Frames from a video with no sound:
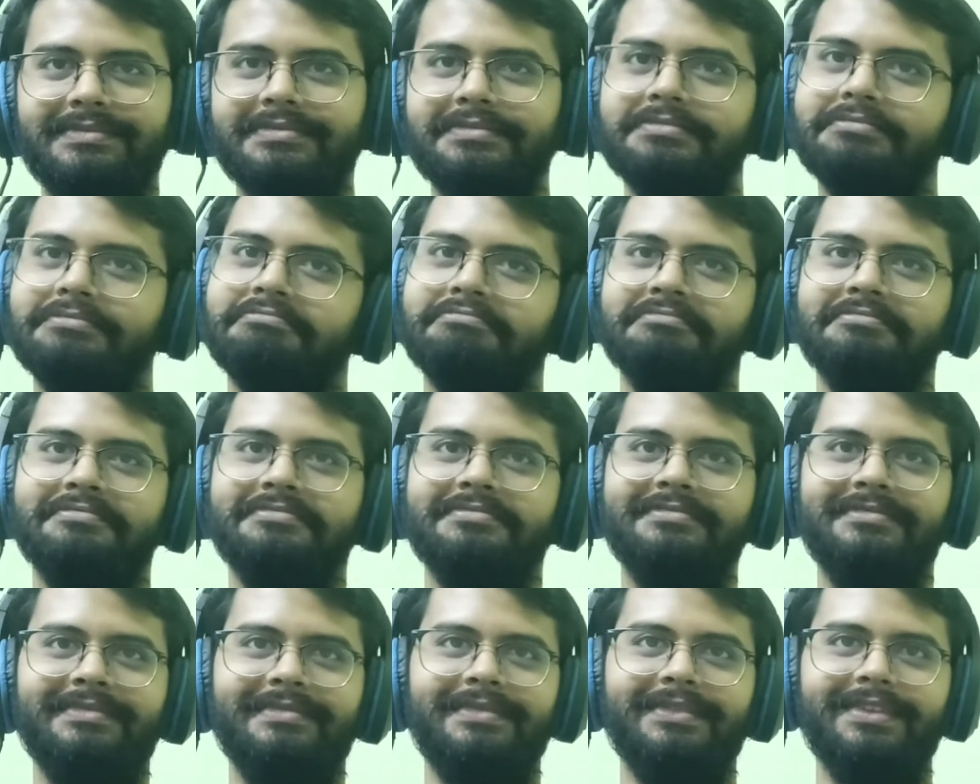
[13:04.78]

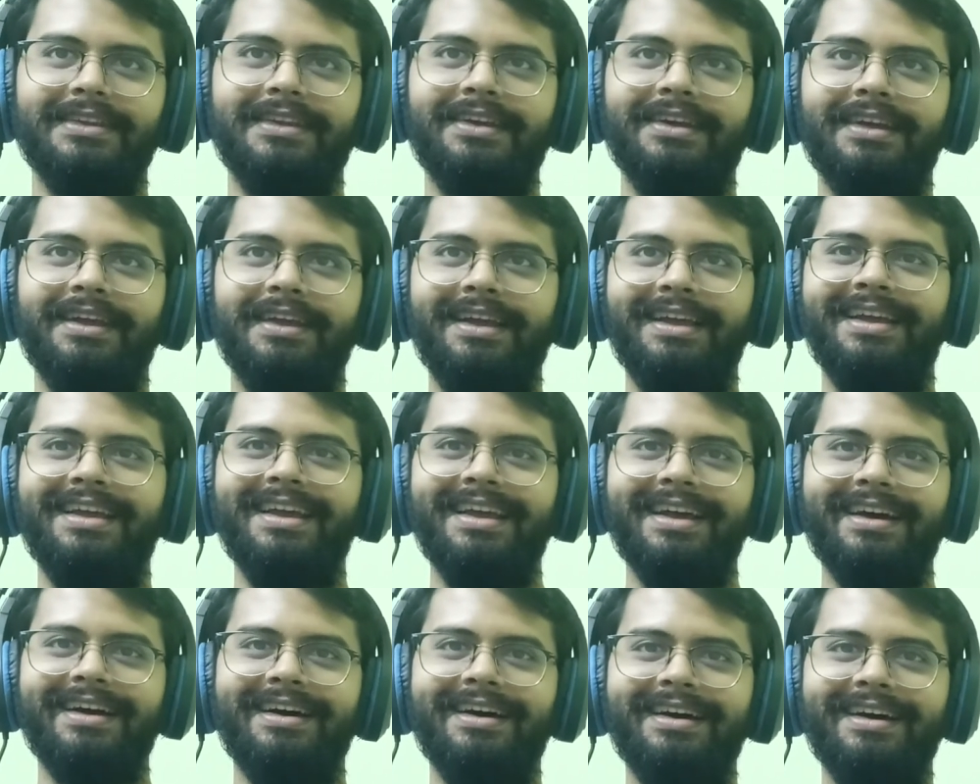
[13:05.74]

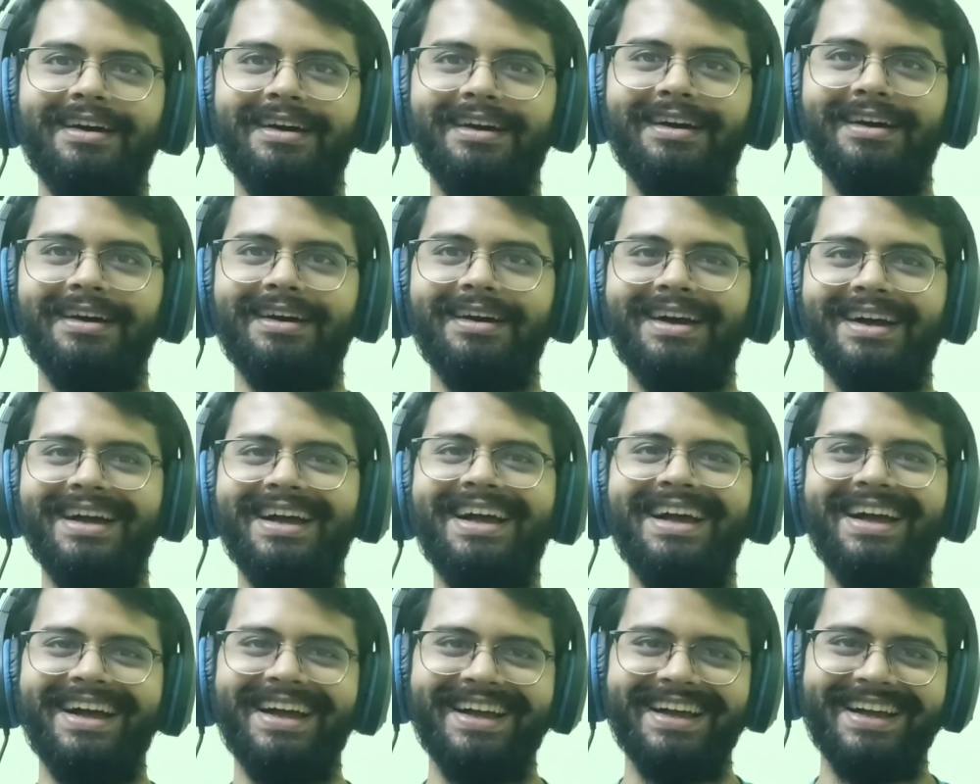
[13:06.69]

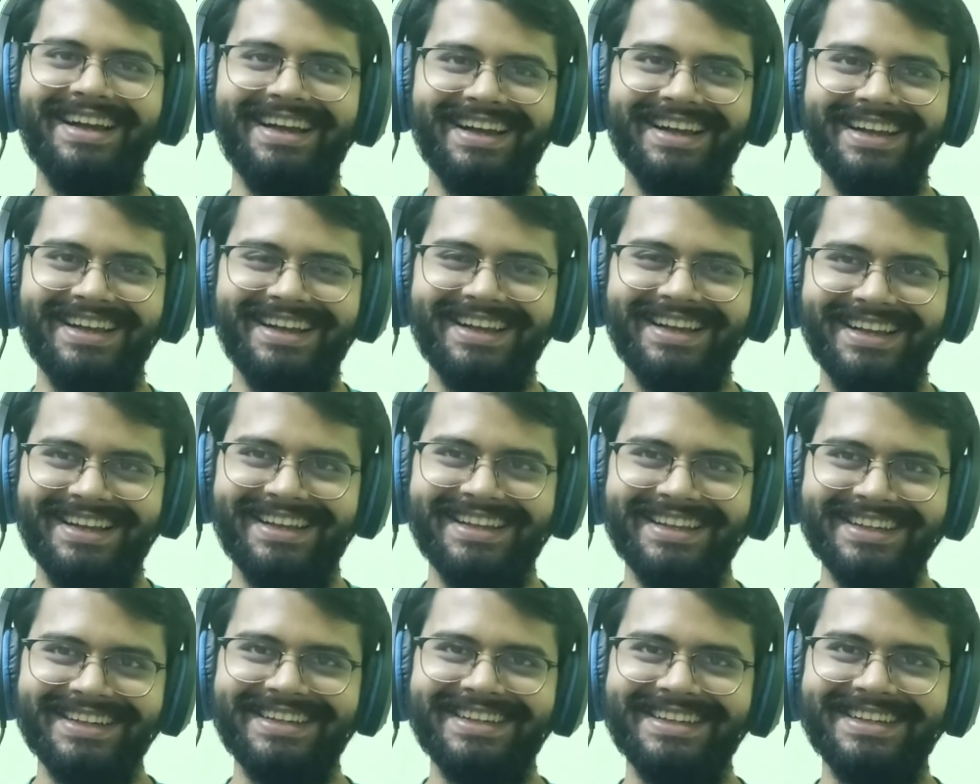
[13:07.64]

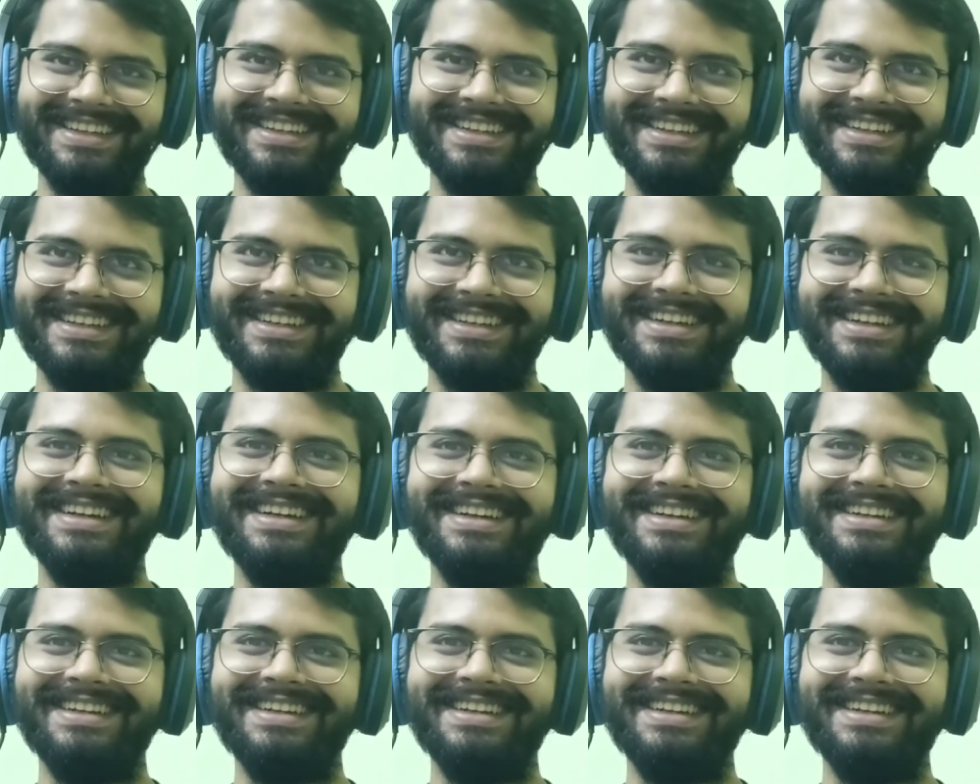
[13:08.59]
Nobody speaks.